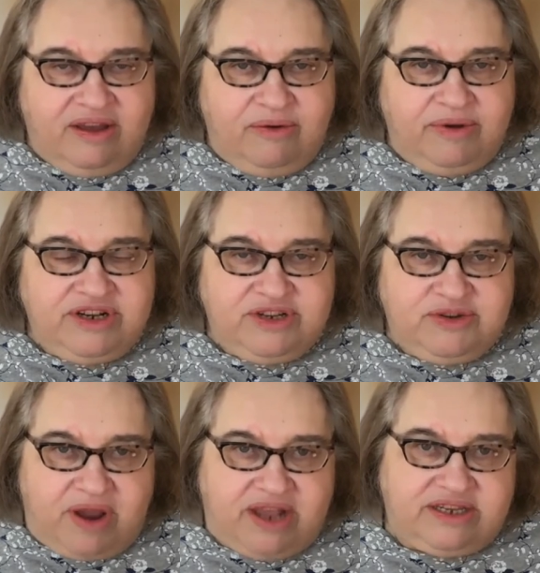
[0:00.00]
We can just
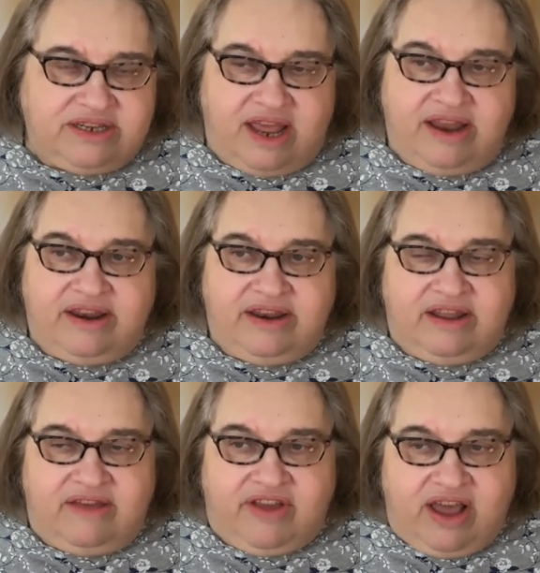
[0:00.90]
rest. And in
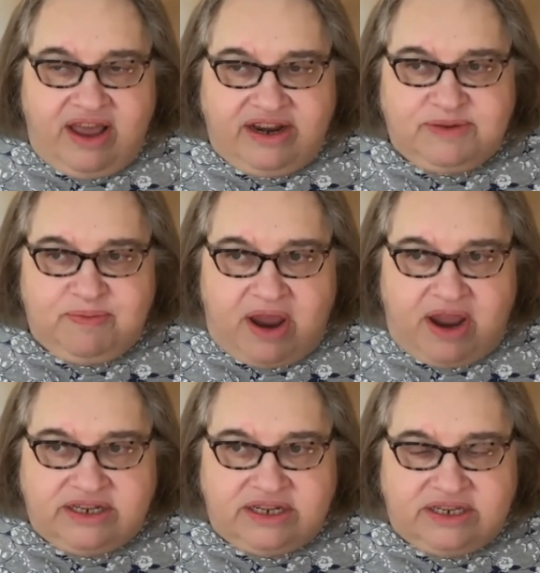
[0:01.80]
loving kindness
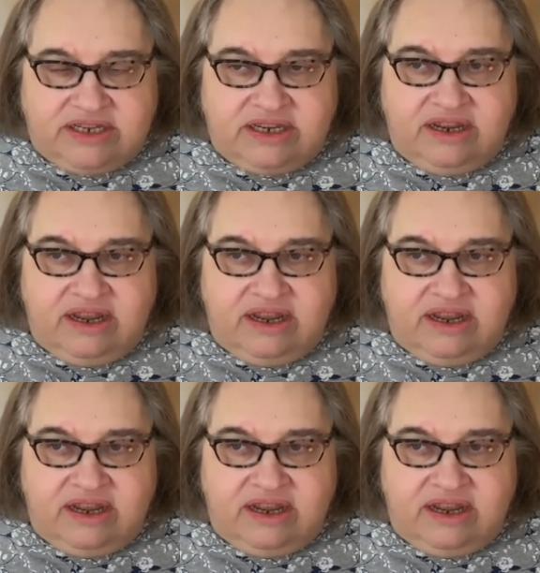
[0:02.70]
practice,